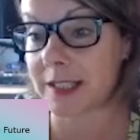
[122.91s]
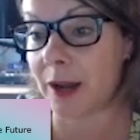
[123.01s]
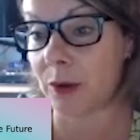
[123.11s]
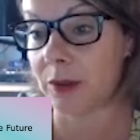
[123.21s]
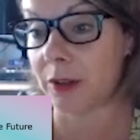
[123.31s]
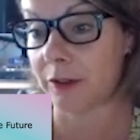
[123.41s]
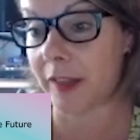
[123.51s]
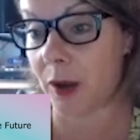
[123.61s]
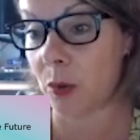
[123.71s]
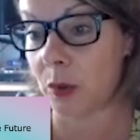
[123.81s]
out of
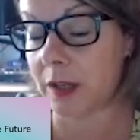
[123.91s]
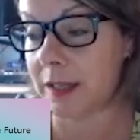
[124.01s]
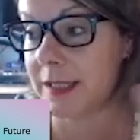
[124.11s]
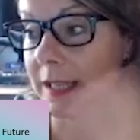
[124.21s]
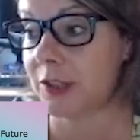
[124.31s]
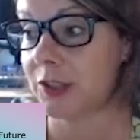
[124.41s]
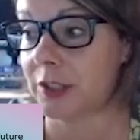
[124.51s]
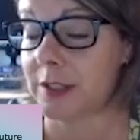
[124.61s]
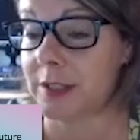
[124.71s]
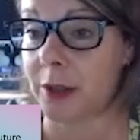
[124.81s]
that
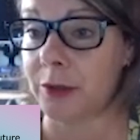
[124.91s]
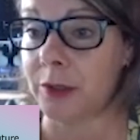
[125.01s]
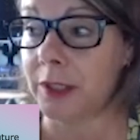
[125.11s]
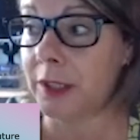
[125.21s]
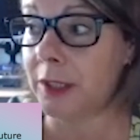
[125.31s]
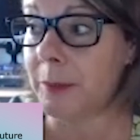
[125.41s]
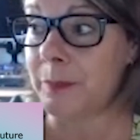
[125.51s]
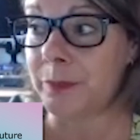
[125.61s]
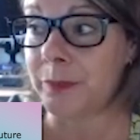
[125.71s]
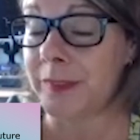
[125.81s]
organization. So
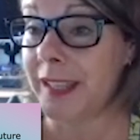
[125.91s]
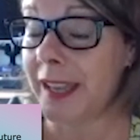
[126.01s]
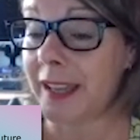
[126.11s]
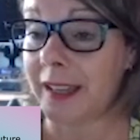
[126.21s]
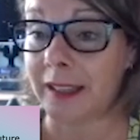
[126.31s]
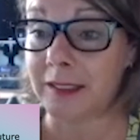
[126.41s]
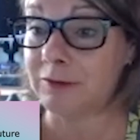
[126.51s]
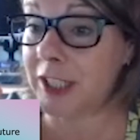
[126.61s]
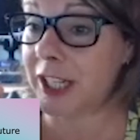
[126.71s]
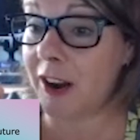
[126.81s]
yeah,
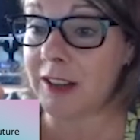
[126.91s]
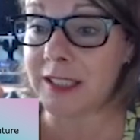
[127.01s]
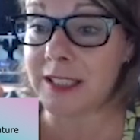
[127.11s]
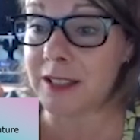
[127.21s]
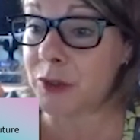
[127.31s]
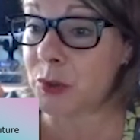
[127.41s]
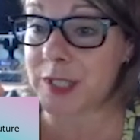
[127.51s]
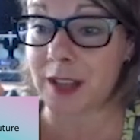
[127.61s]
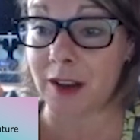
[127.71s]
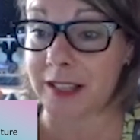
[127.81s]
regardless of your
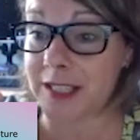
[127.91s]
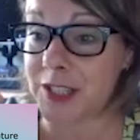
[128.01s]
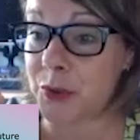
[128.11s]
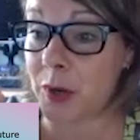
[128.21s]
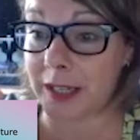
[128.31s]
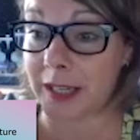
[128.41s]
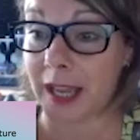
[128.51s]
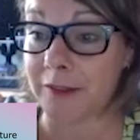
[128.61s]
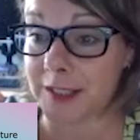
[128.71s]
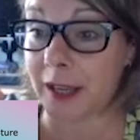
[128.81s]
size, you are going to
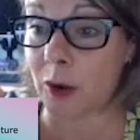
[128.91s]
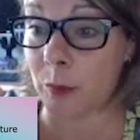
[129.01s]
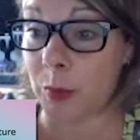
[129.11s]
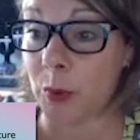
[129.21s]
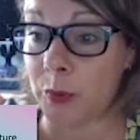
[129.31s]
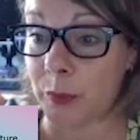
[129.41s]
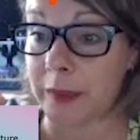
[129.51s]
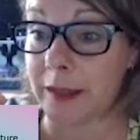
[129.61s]
have to get on board with